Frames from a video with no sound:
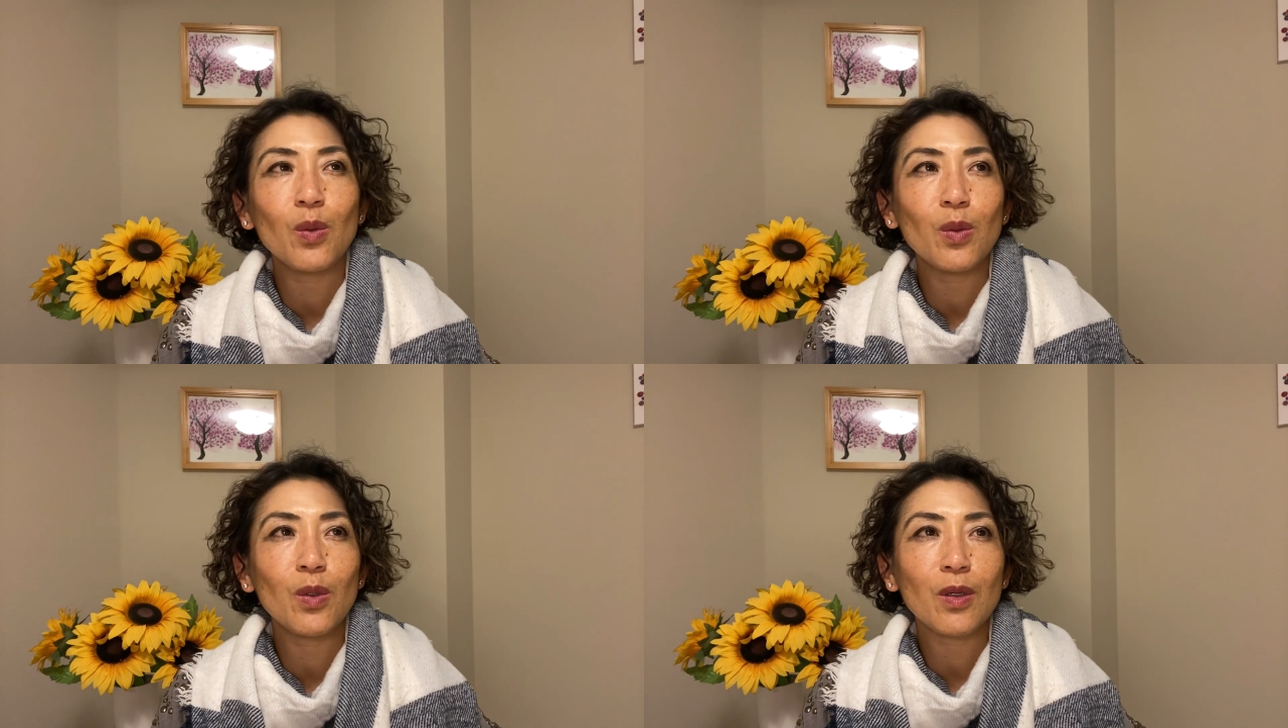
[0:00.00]

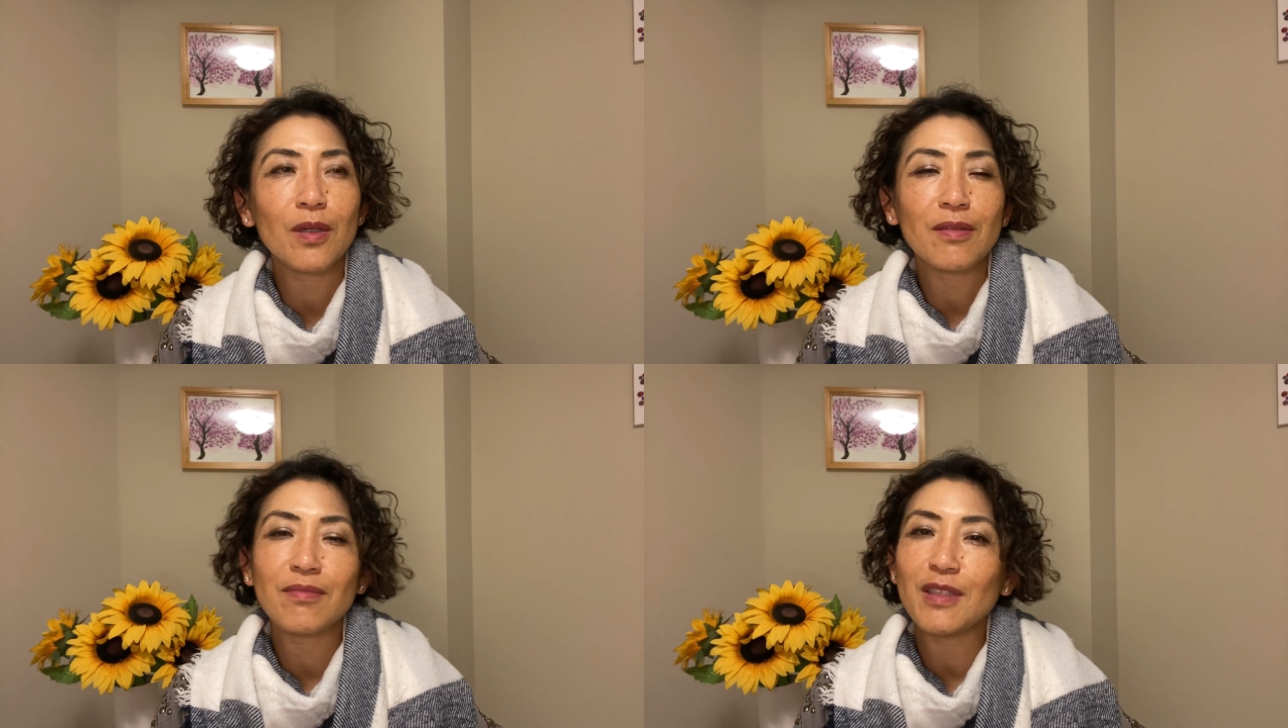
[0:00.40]

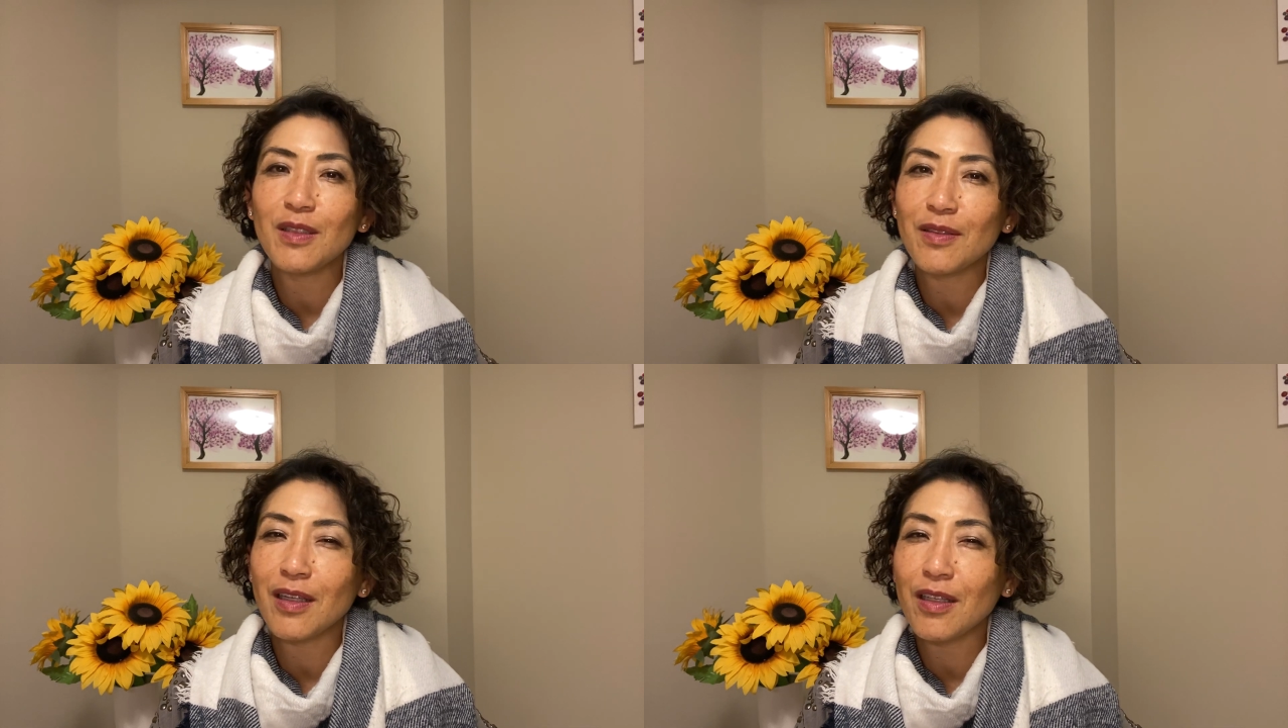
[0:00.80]
or,
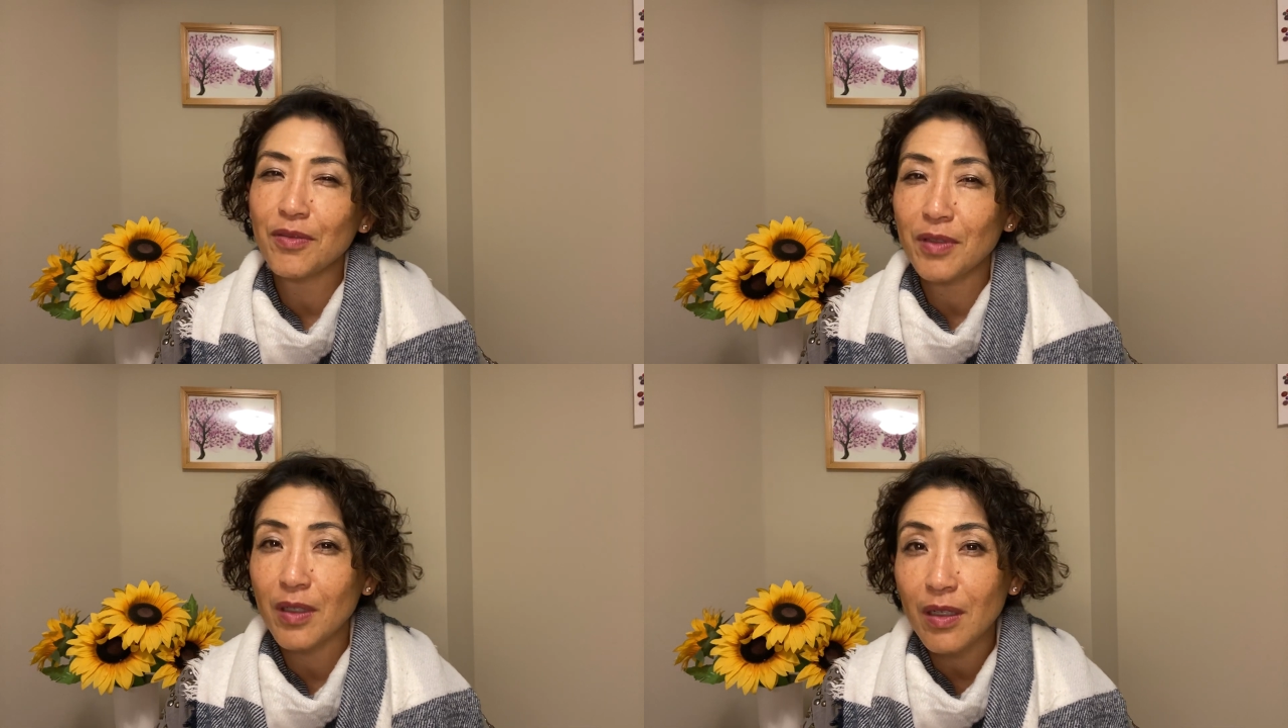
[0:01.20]
they
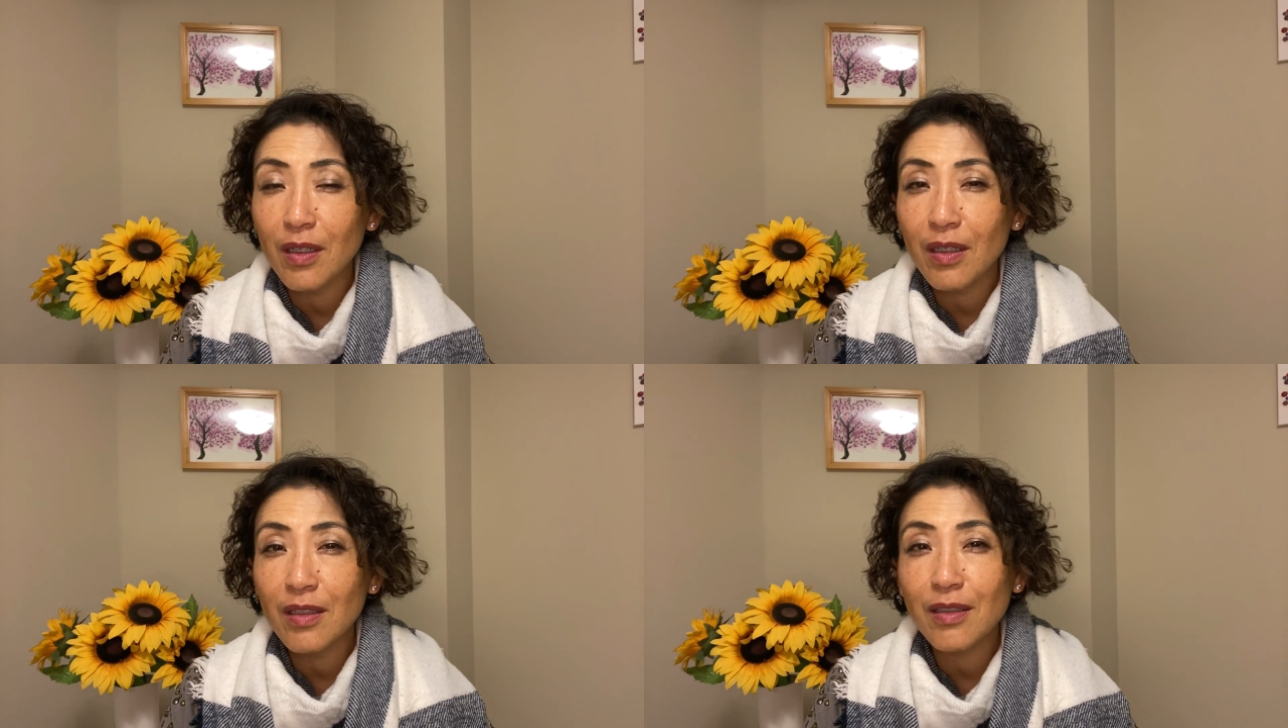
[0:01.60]
give you a
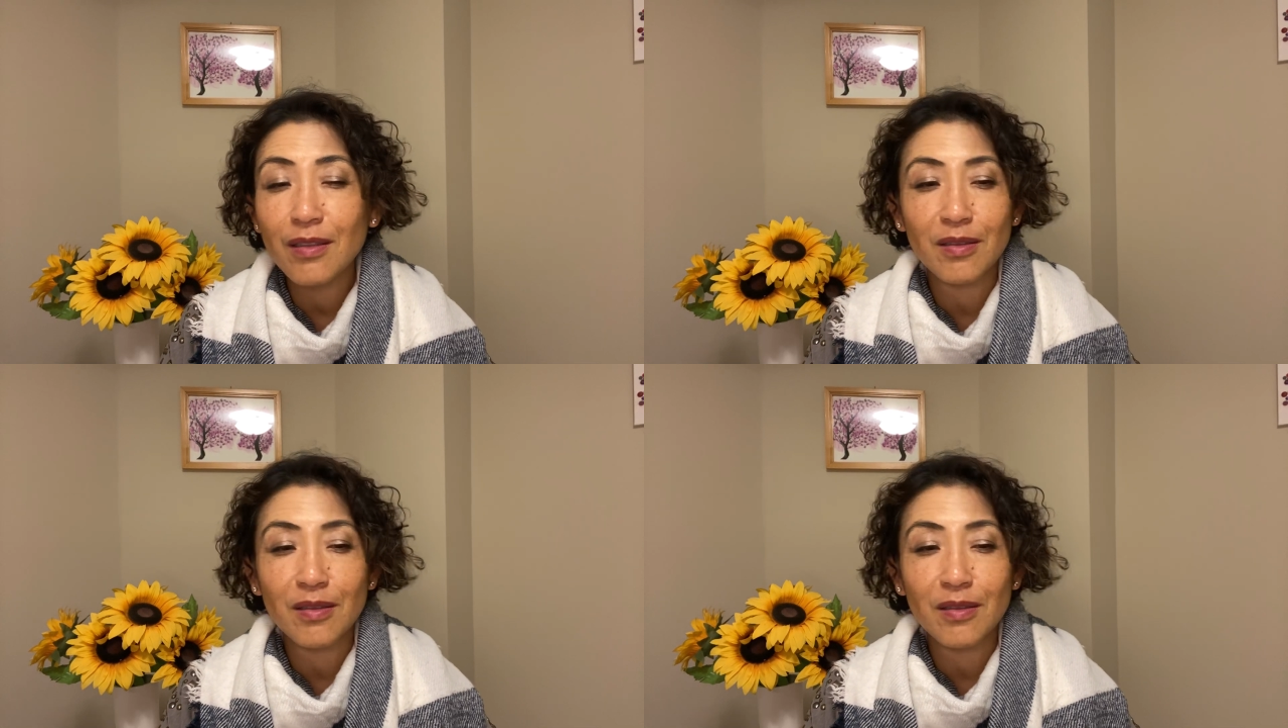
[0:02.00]
hug,